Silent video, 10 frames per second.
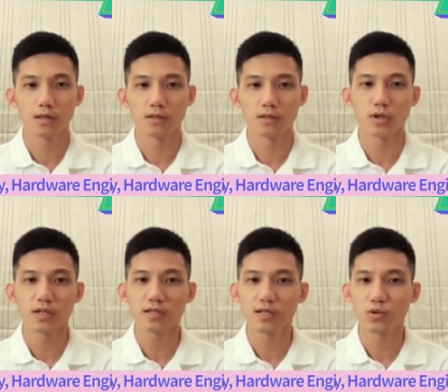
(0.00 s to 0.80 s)
In
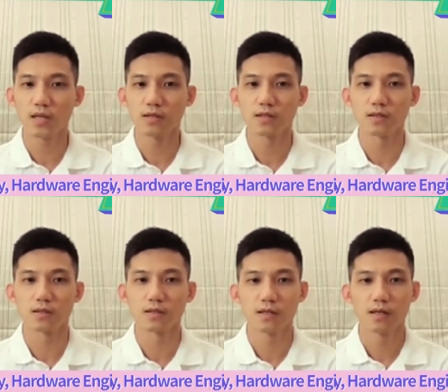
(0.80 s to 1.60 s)
2020,
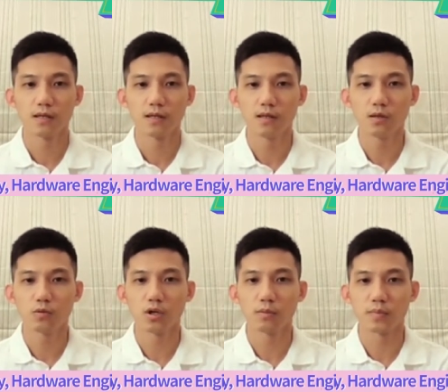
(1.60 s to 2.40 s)
there
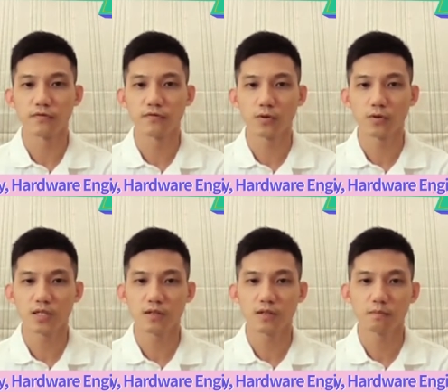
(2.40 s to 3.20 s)
will be
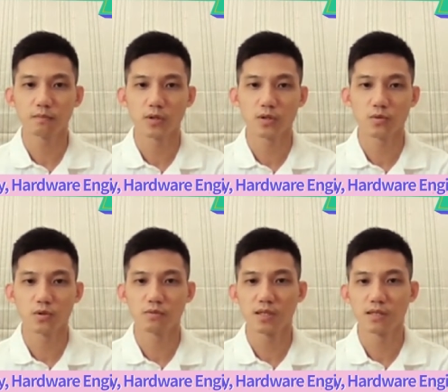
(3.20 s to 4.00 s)
14.3
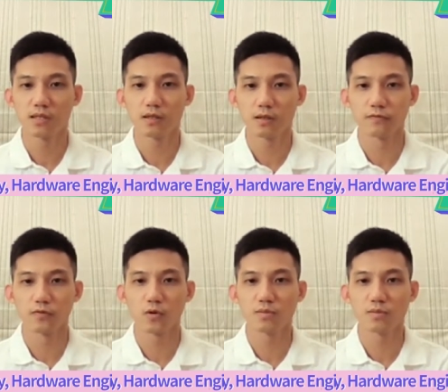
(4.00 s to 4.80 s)
million
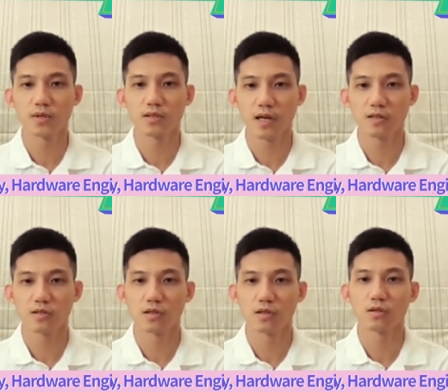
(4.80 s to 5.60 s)
enforcement
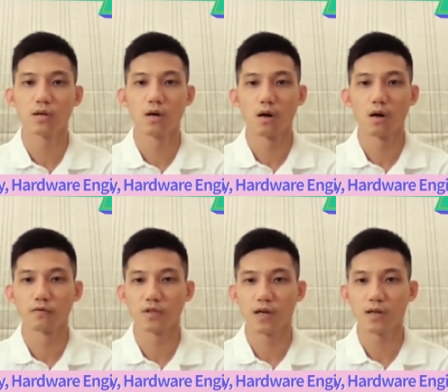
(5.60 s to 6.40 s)
cases
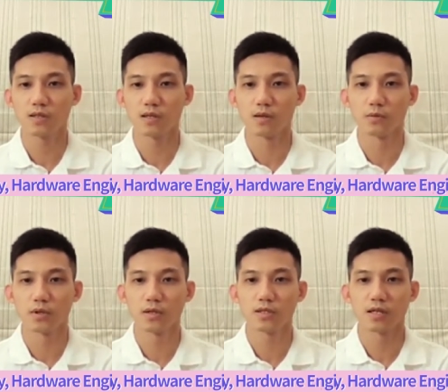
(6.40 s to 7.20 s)
of tax
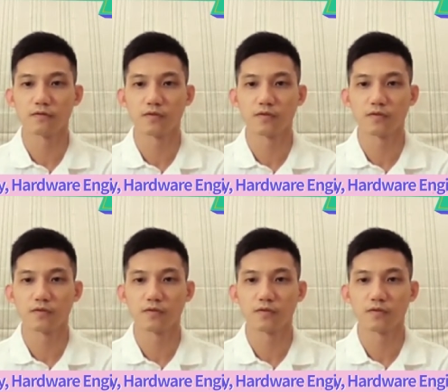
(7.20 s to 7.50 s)
arrears and